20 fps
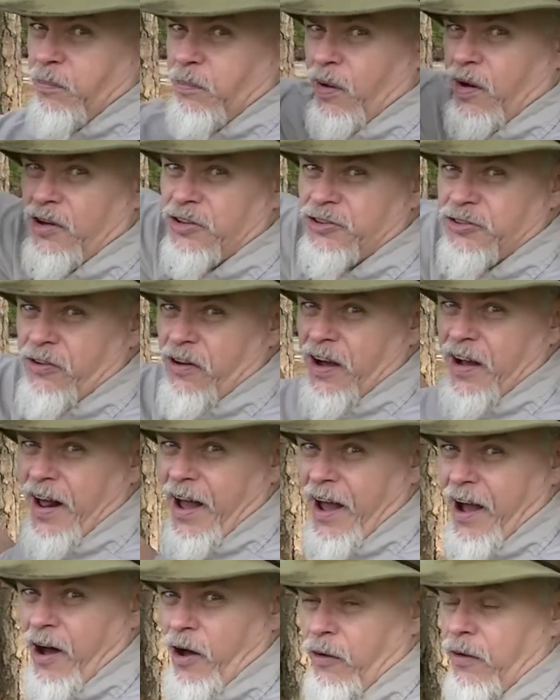and pull it straight
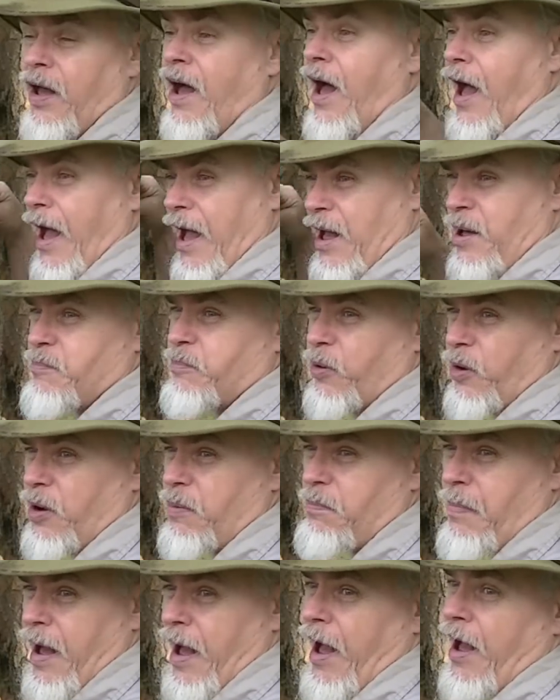out and put
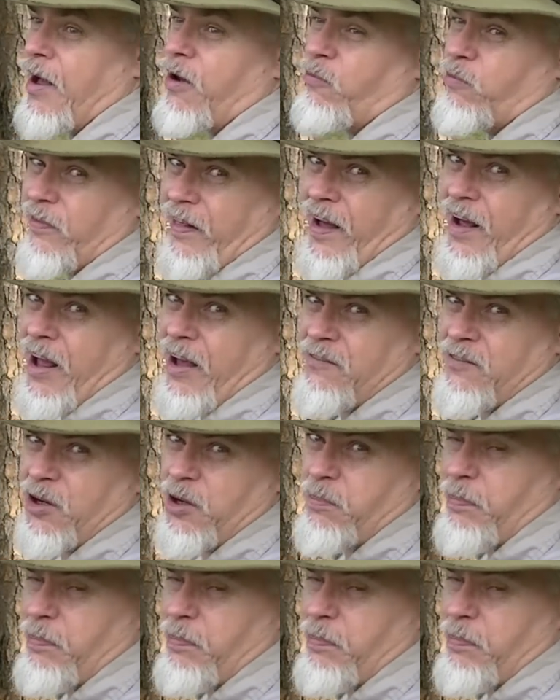it back without having to